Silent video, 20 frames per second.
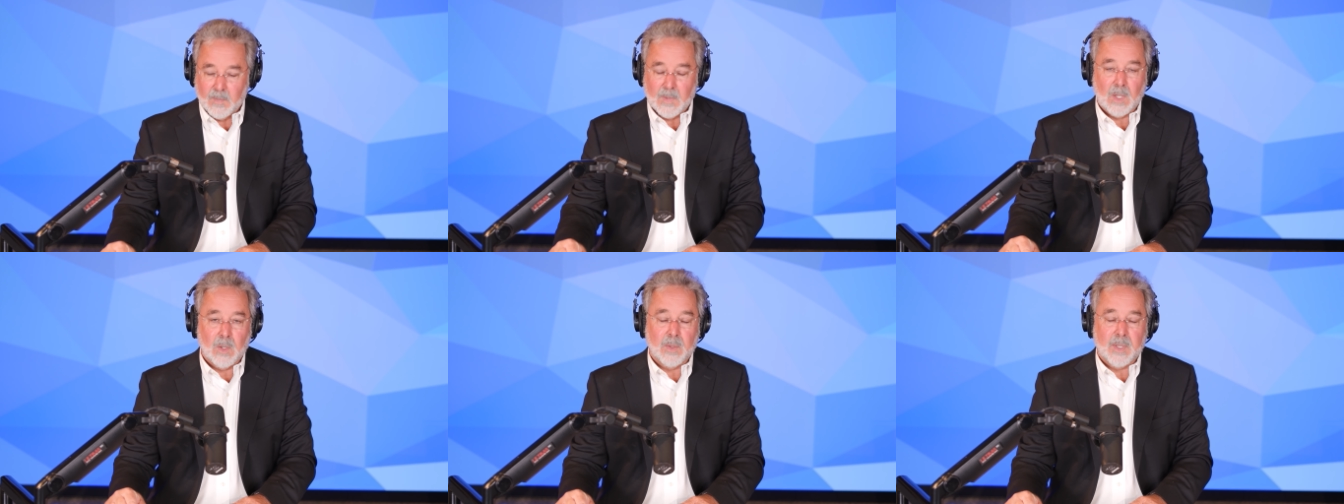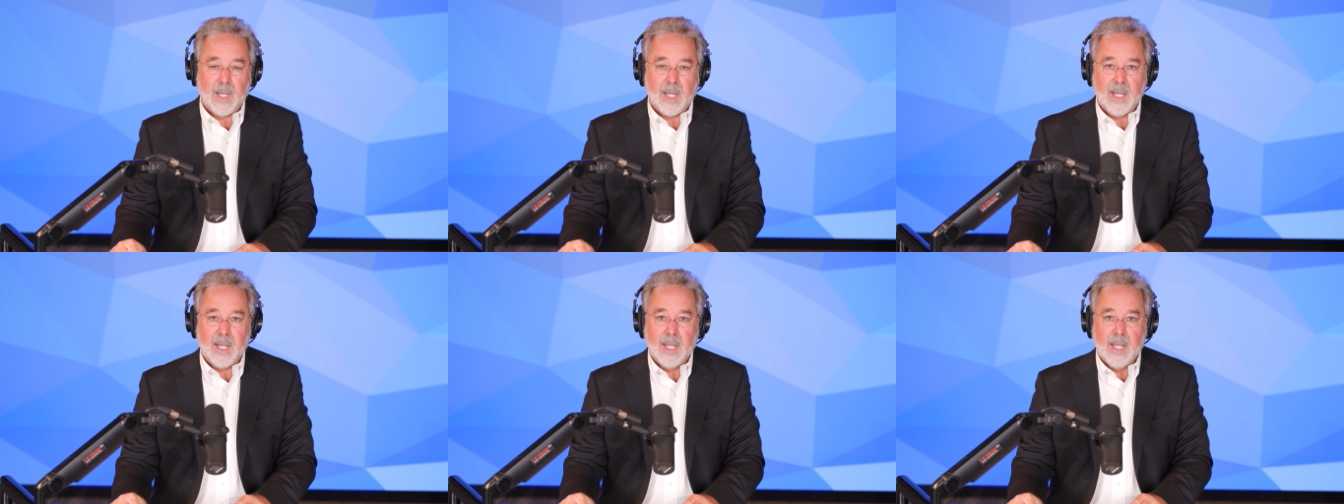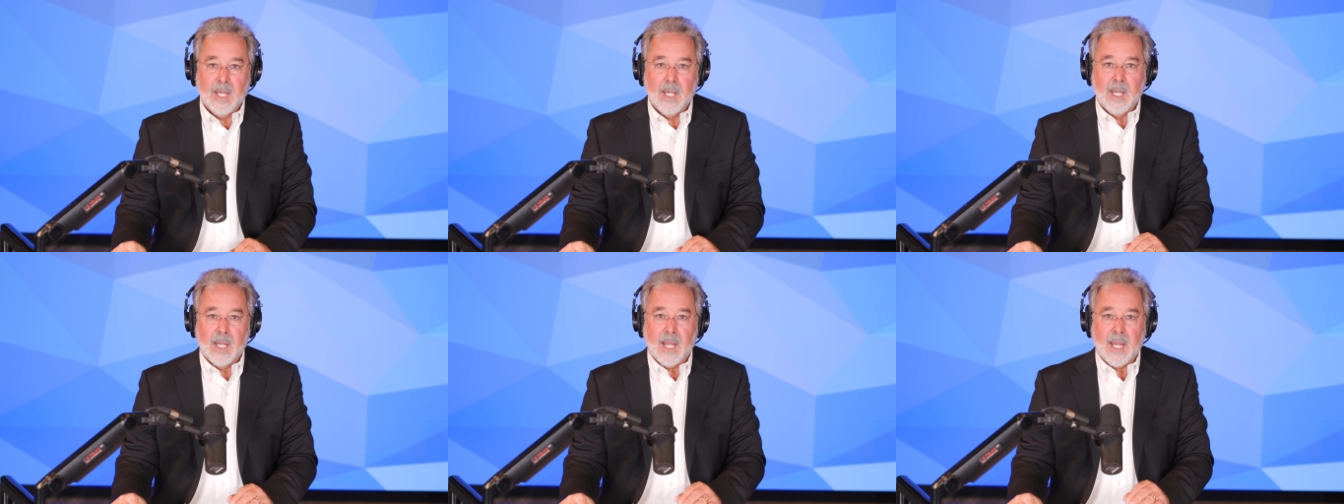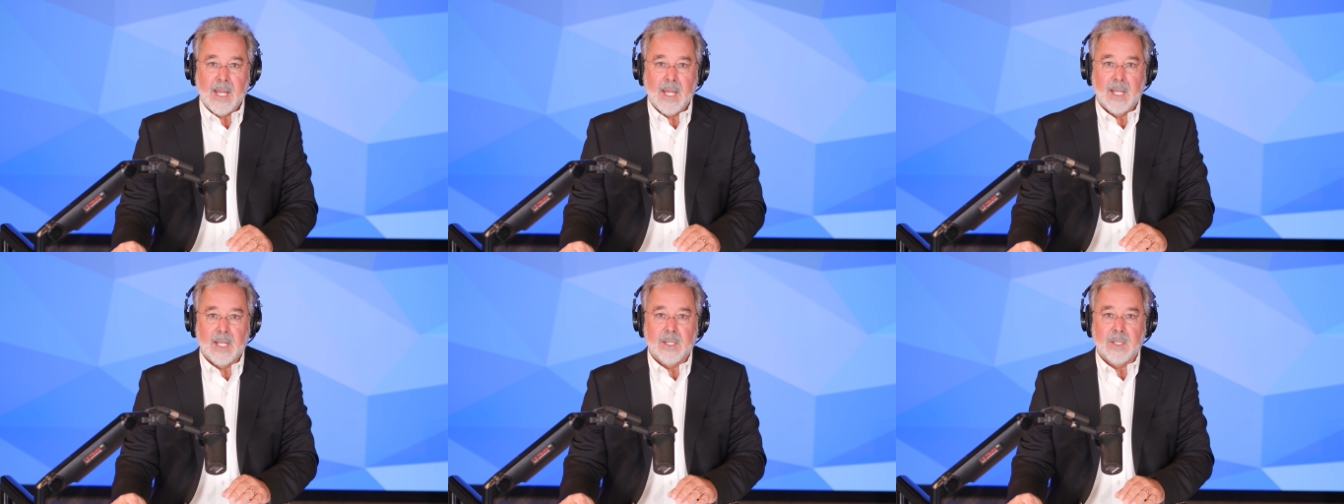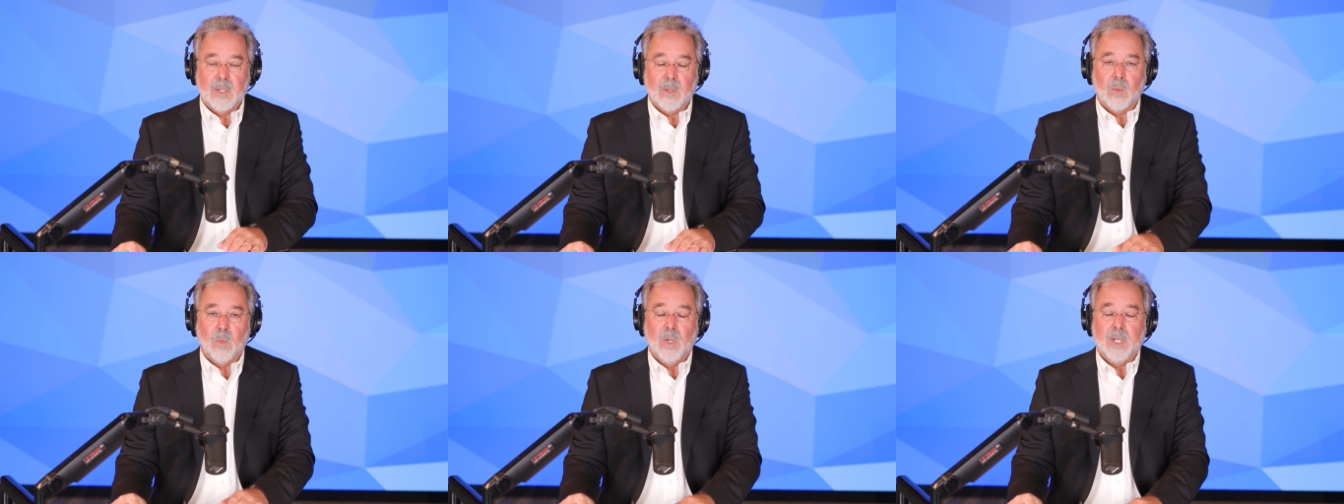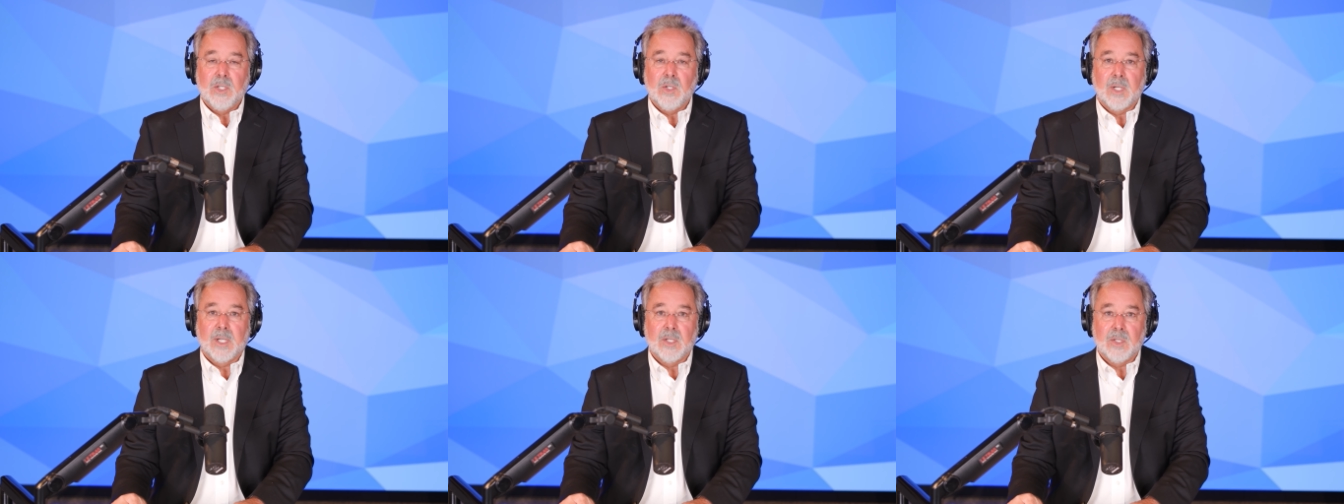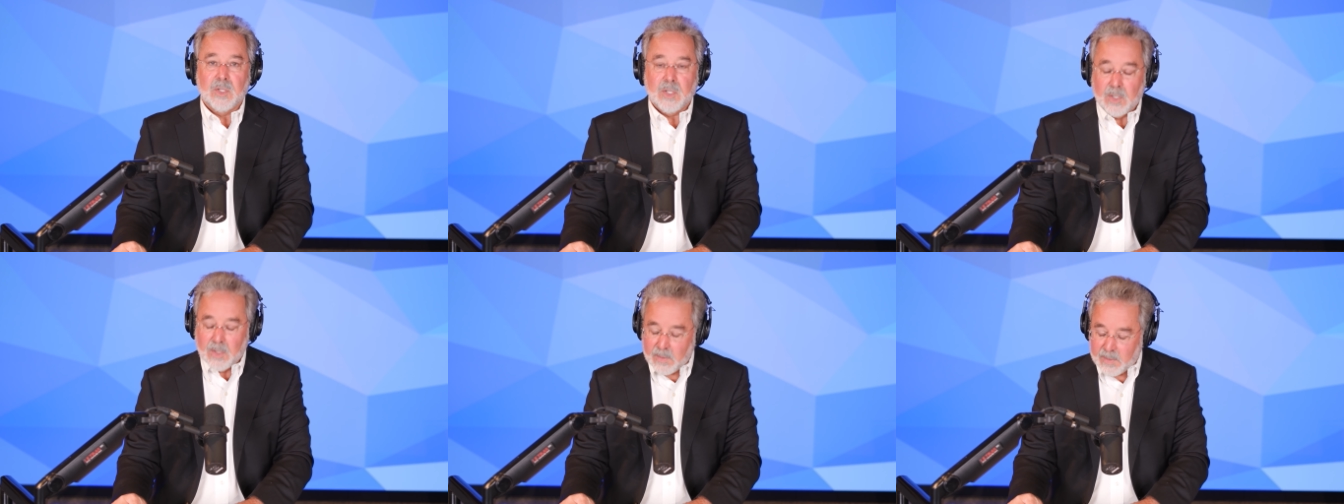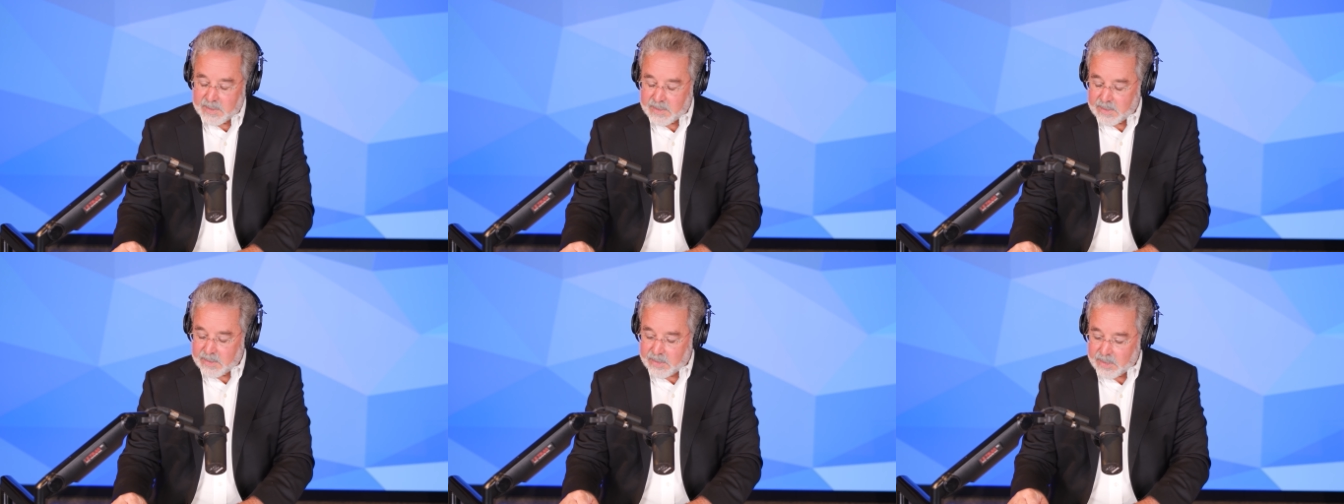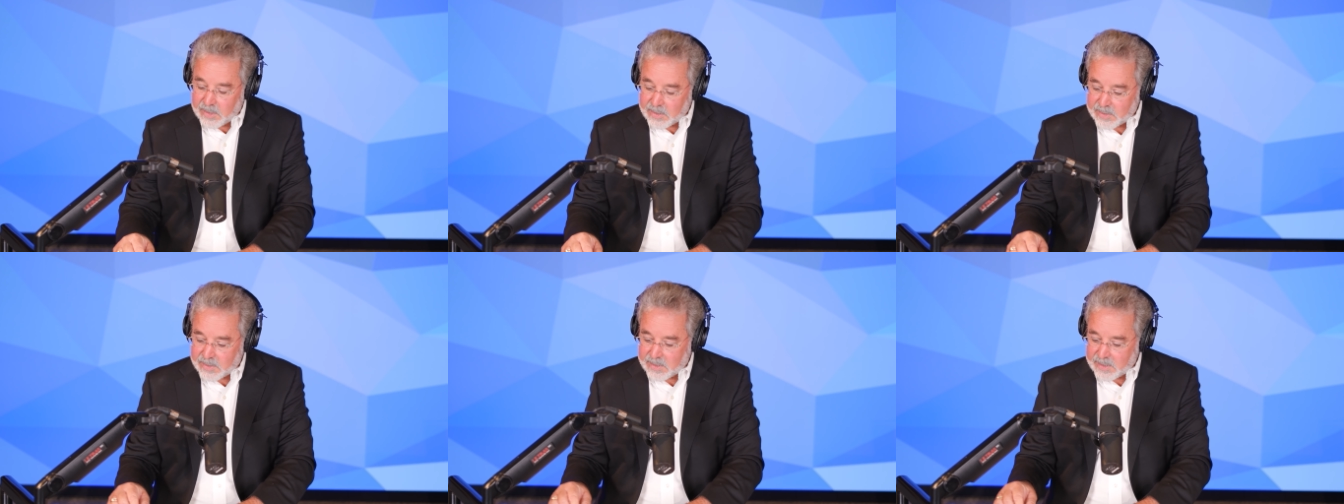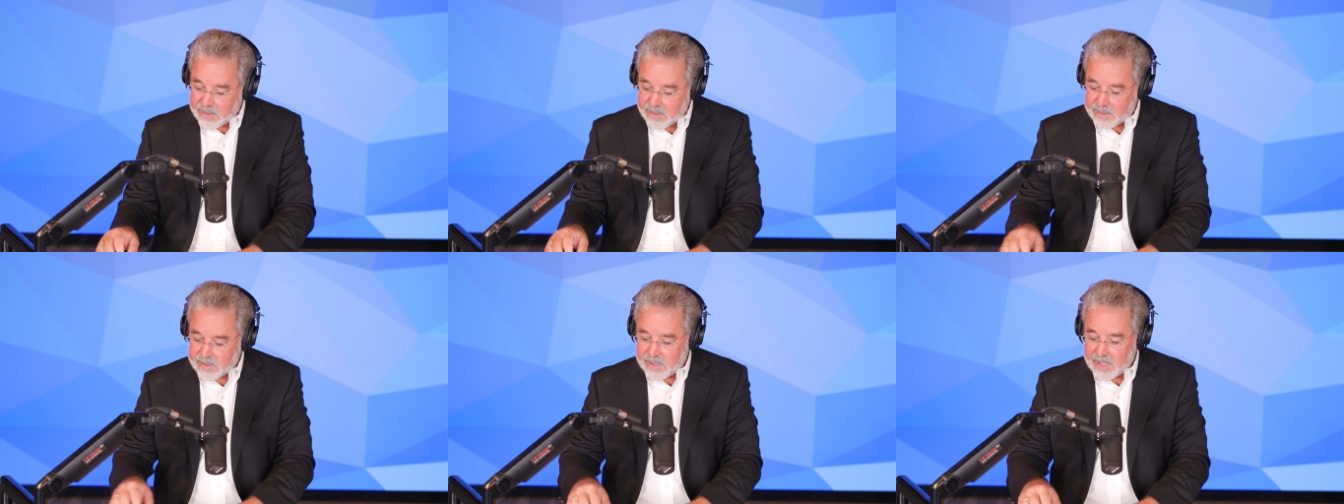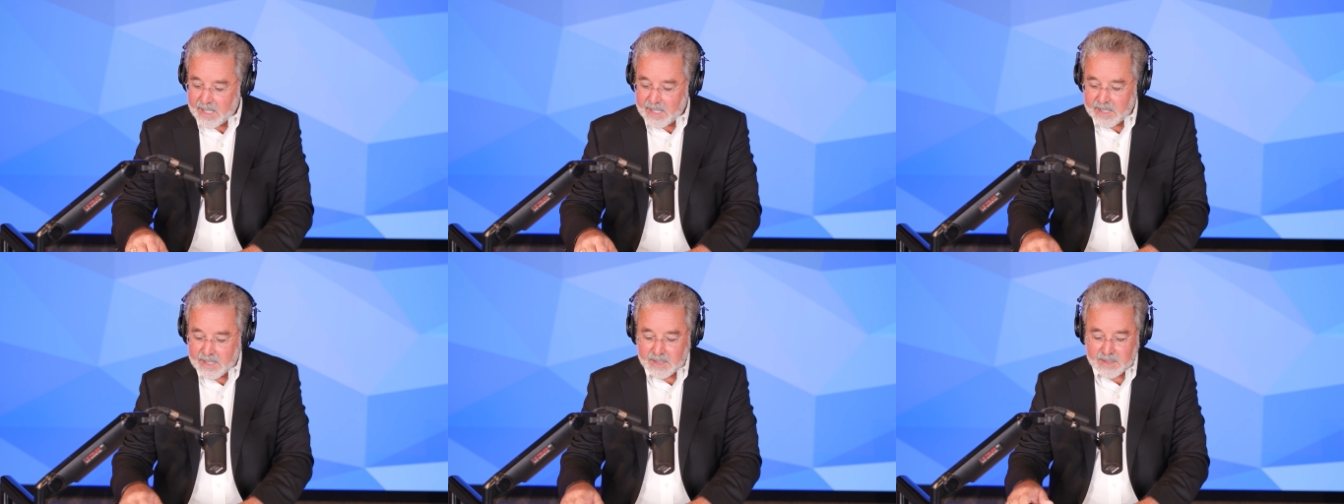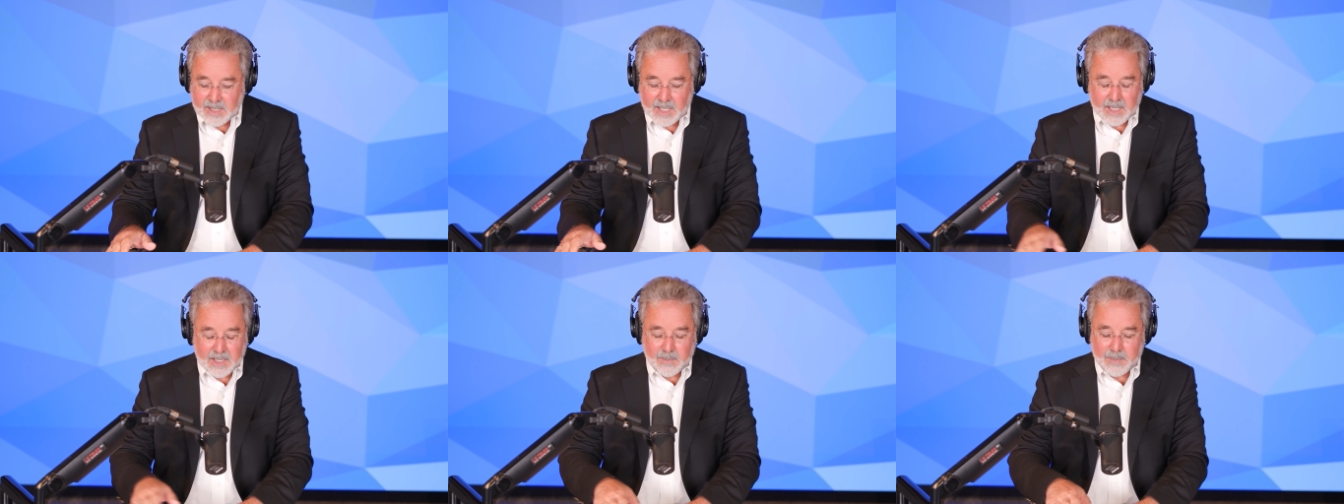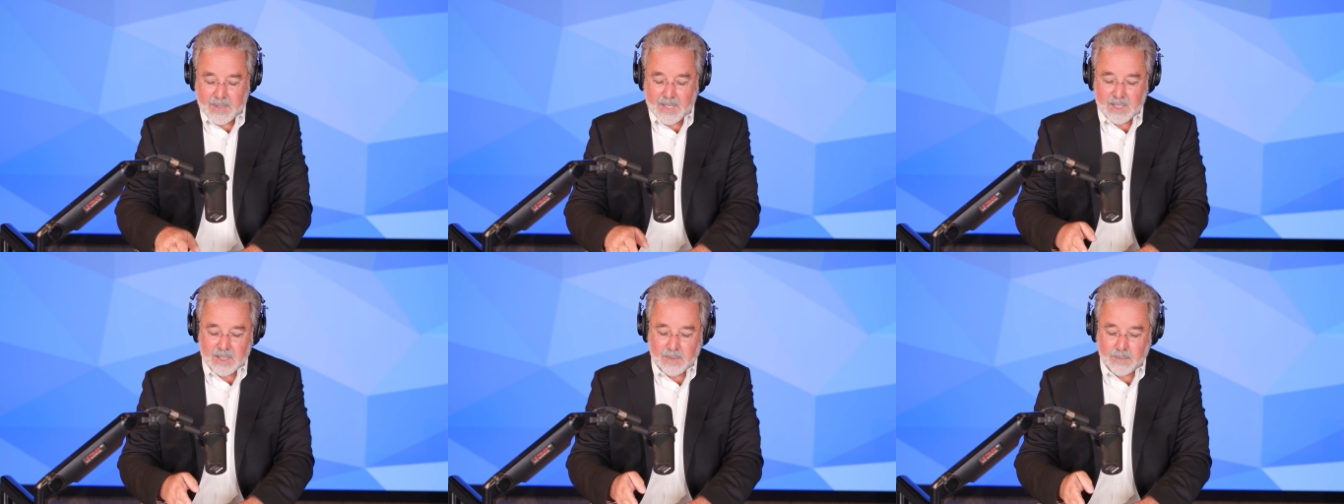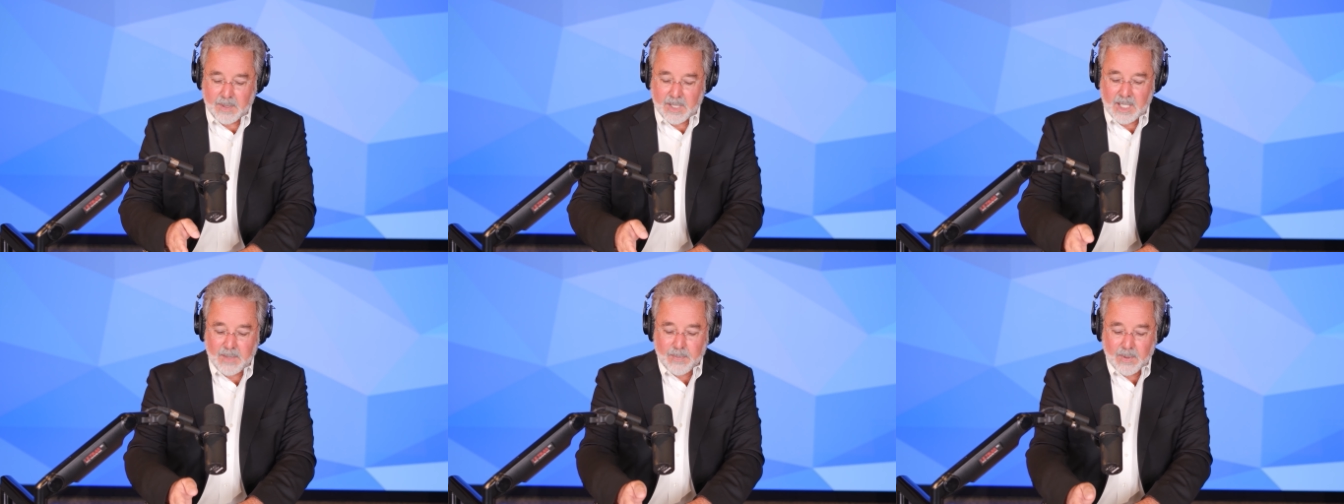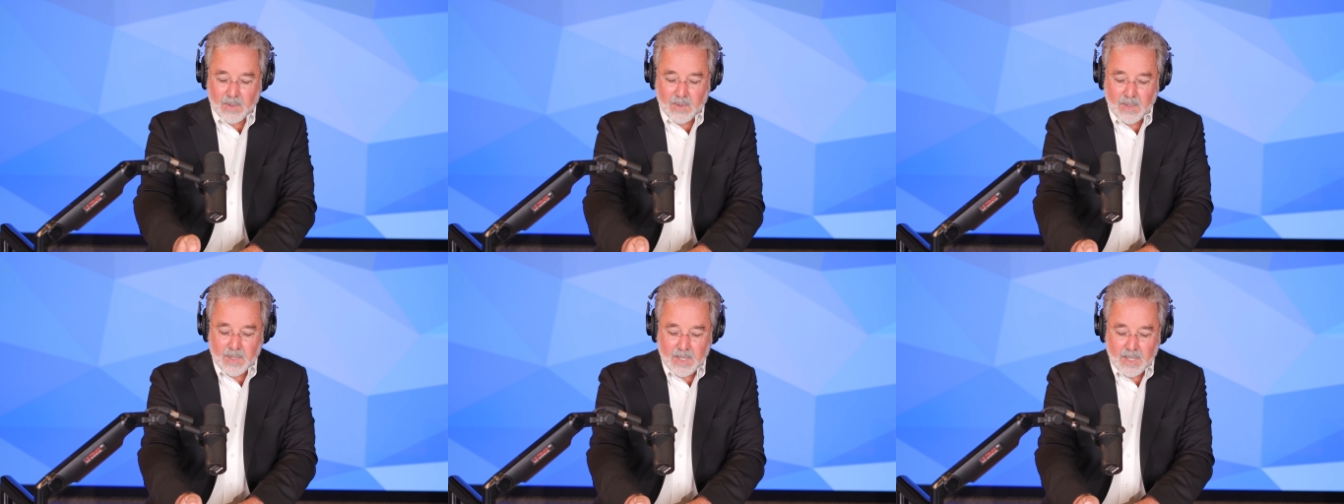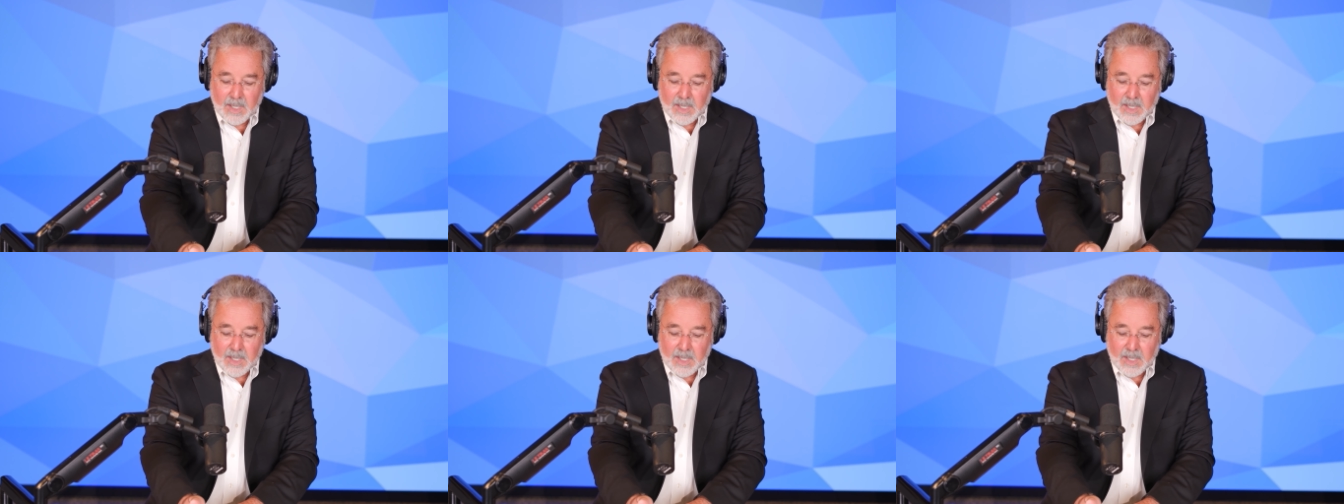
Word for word: Okay? And what you can do is just take take a piece of paper